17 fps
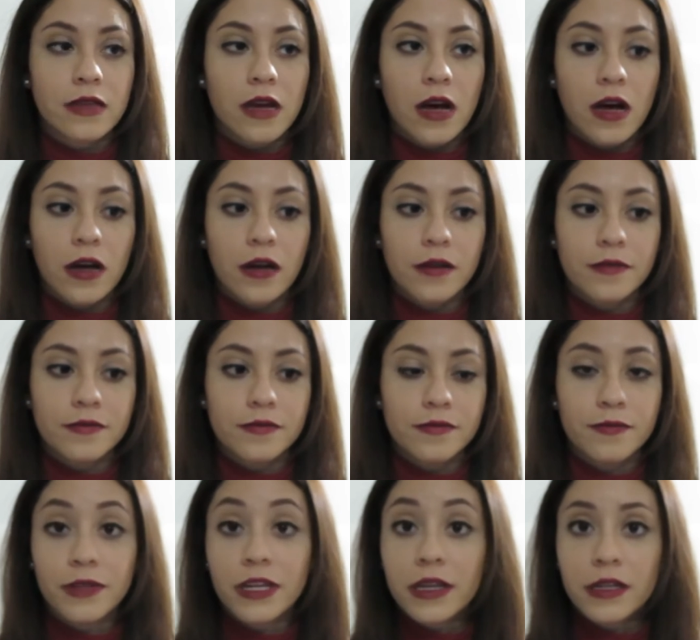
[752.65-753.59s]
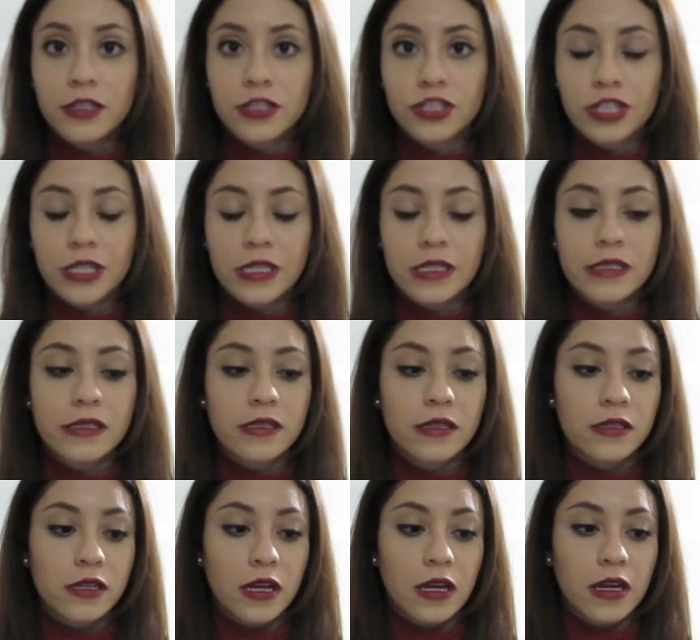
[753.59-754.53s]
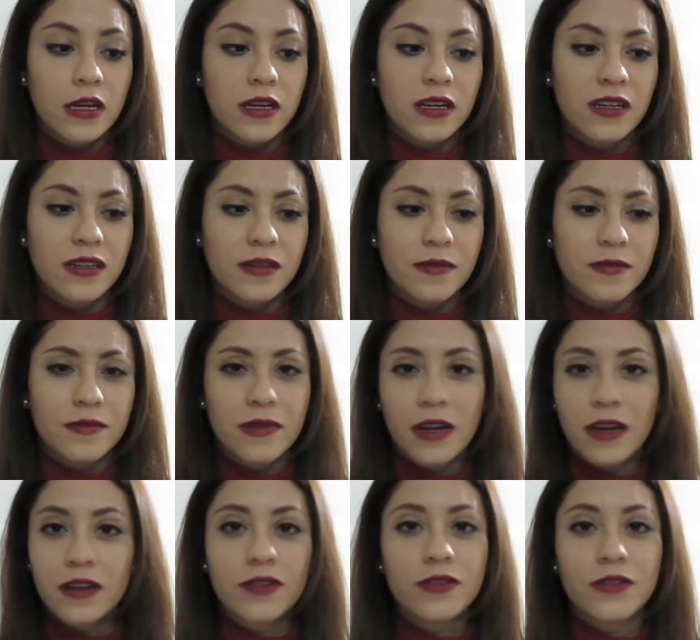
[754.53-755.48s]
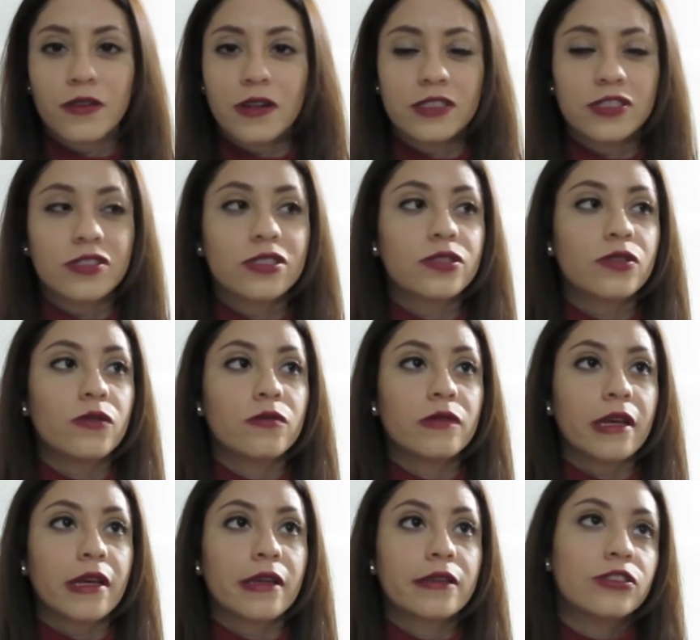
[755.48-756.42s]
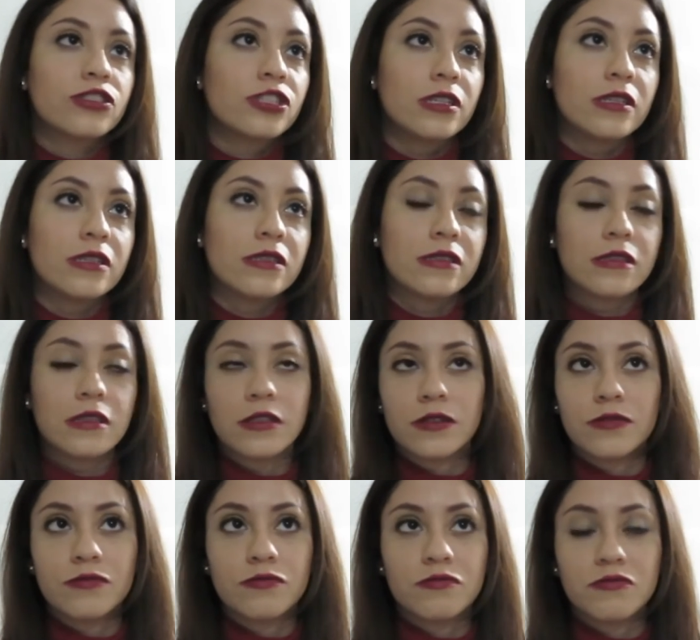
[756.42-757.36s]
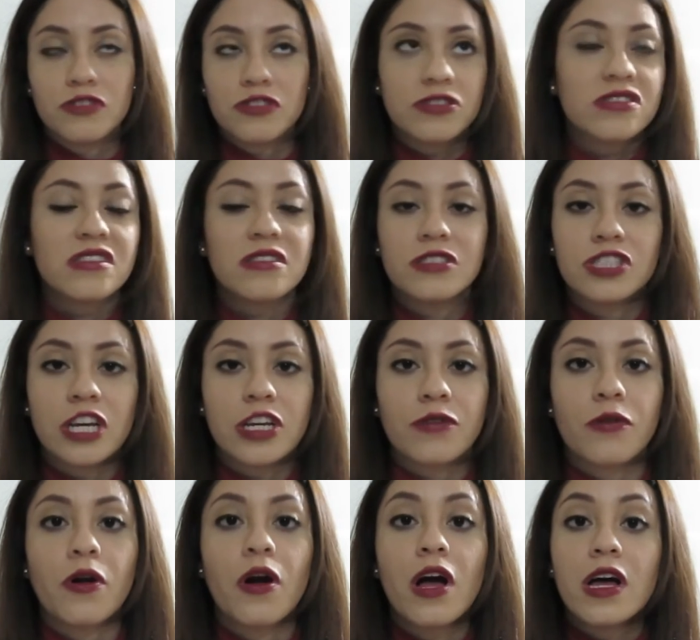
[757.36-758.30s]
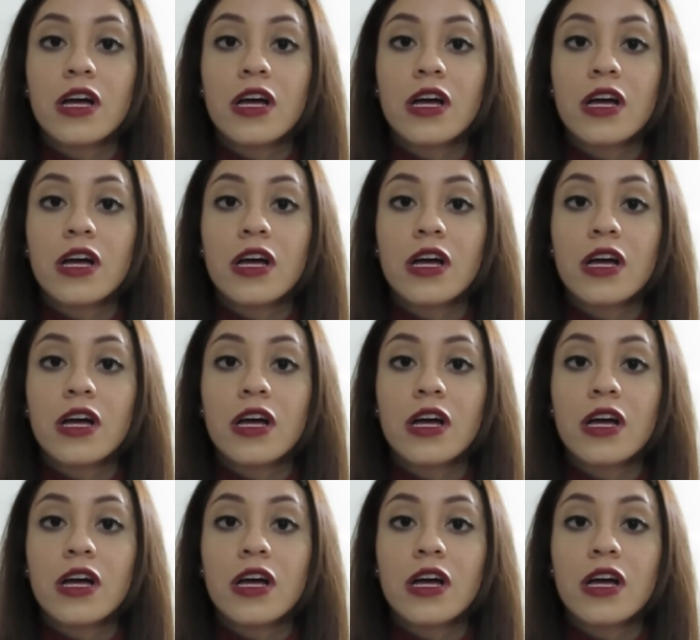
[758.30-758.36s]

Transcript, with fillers: um, vegan cheese, and I don't know, I just don't like cheese in just in general.